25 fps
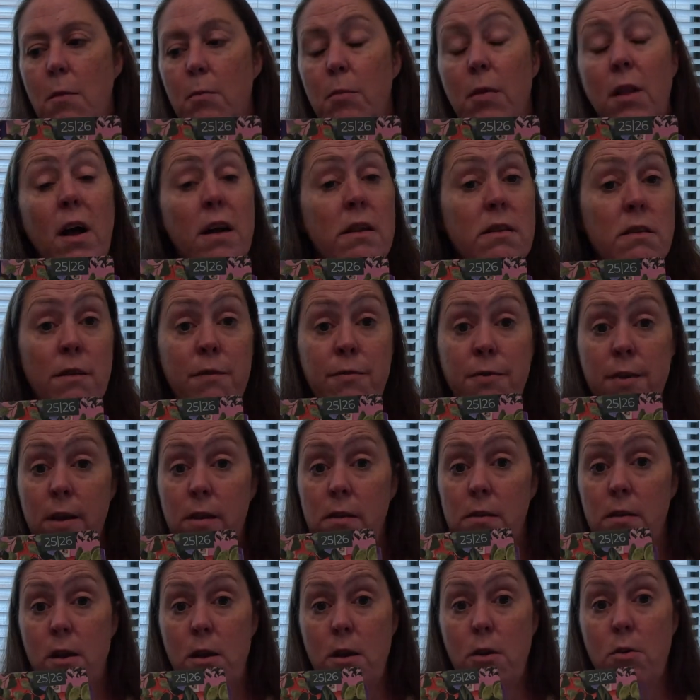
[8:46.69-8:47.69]
lots of
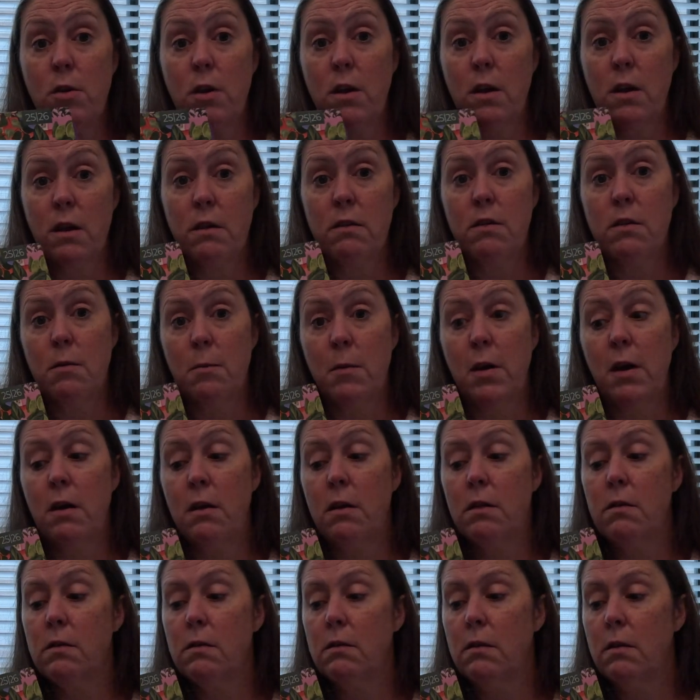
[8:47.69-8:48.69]
things that you can
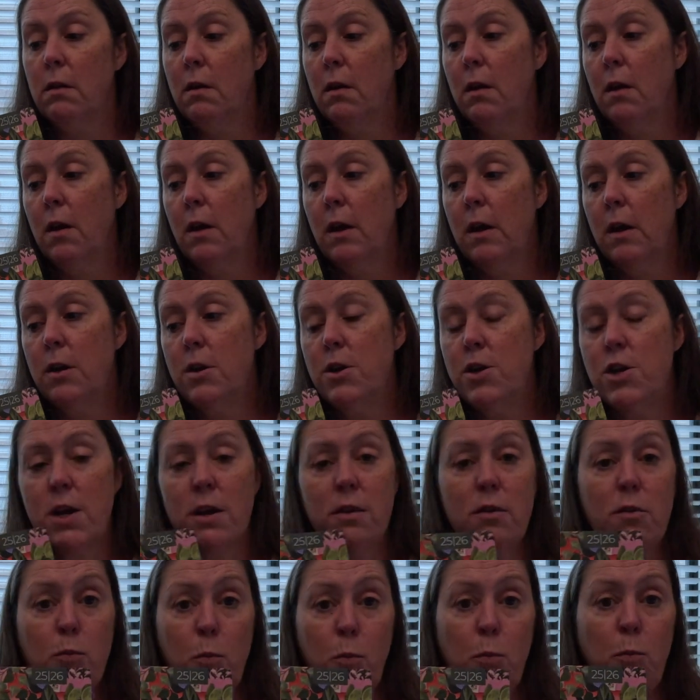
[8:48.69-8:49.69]
customize
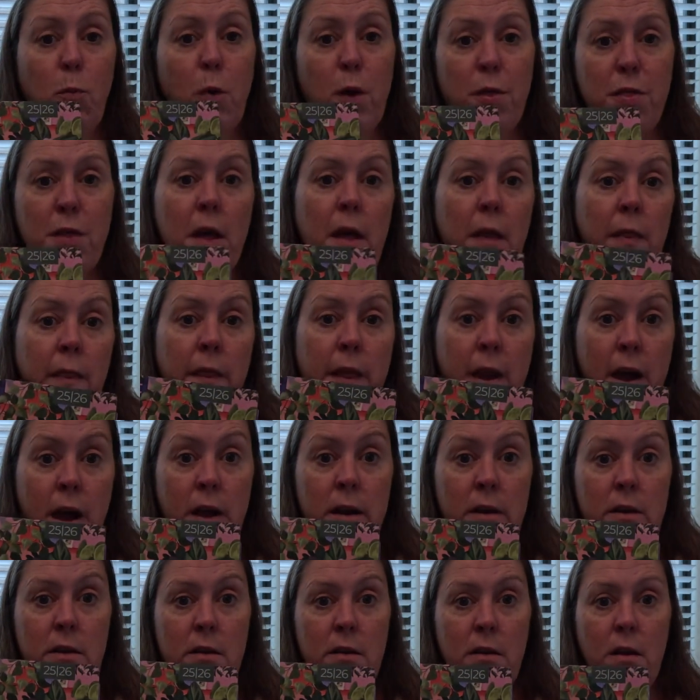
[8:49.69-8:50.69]
just within
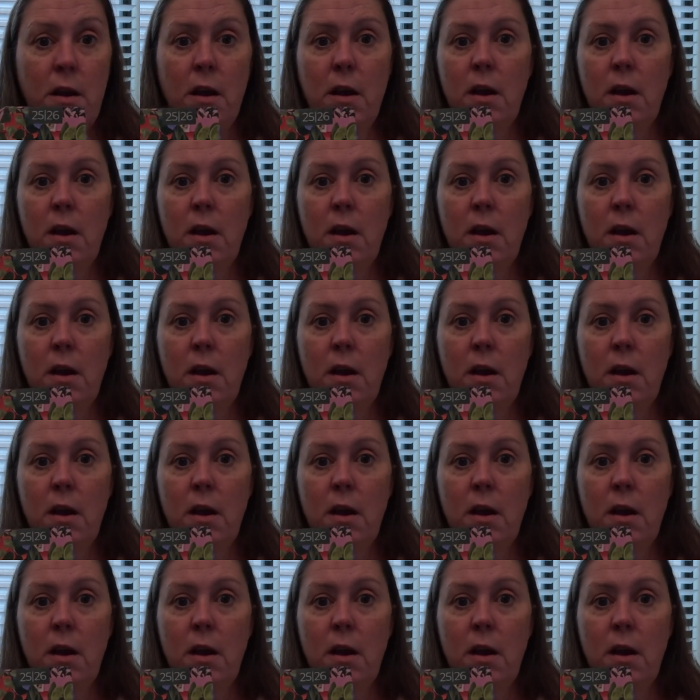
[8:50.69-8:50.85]
that.